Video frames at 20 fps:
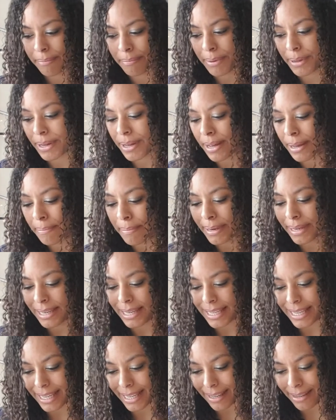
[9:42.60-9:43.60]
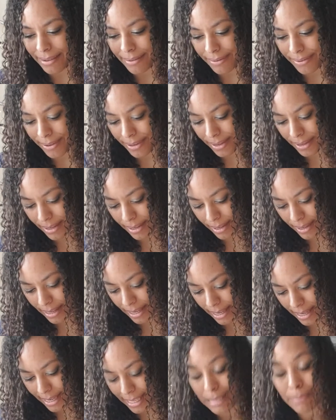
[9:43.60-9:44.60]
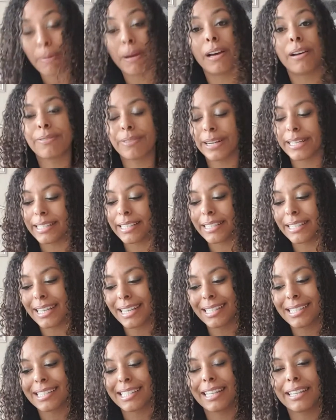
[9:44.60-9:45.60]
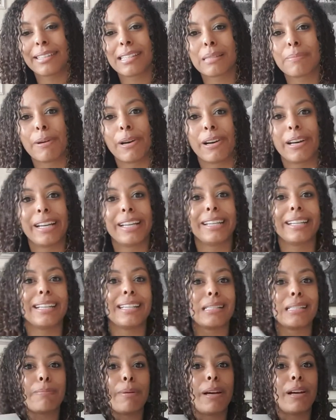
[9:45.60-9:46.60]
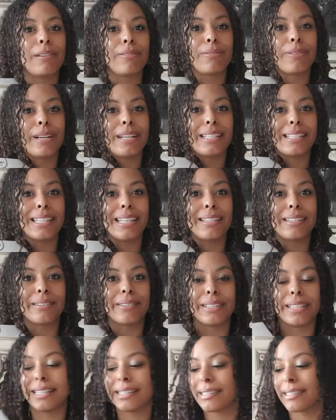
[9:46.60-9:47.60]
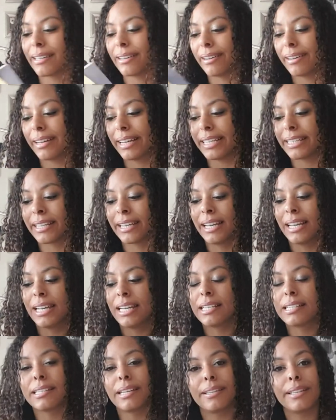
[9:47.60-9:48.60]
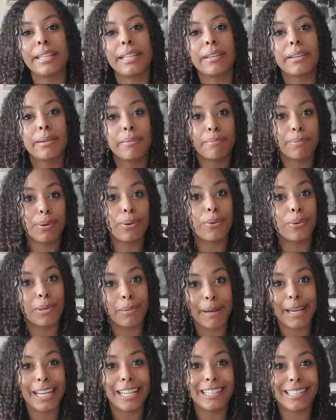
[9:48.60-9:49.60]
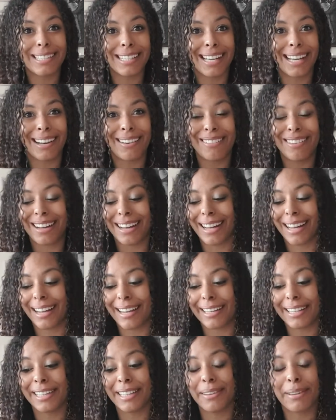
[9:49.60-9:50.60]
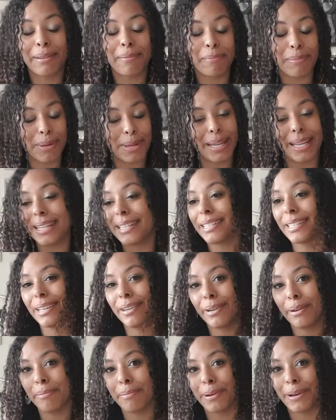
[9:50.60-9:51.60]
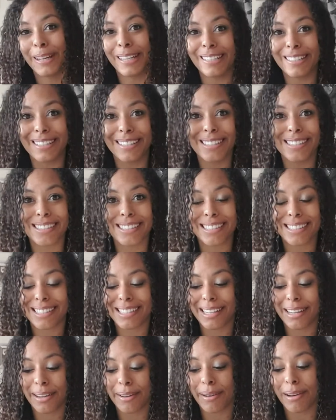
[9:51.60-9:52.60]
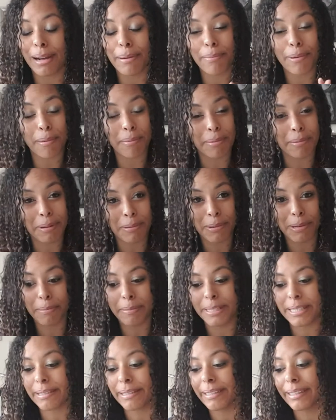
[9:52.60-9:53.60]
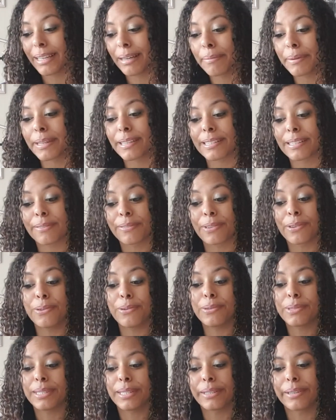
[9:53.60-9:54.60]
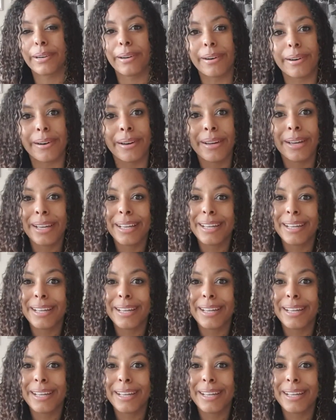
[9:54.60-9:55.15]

book, I believe, It's perforated, yes, down the spine. It's perforated on the inside so that you can pull the pages out and you can put it into your own binders. So I probably will be doing that because I've also got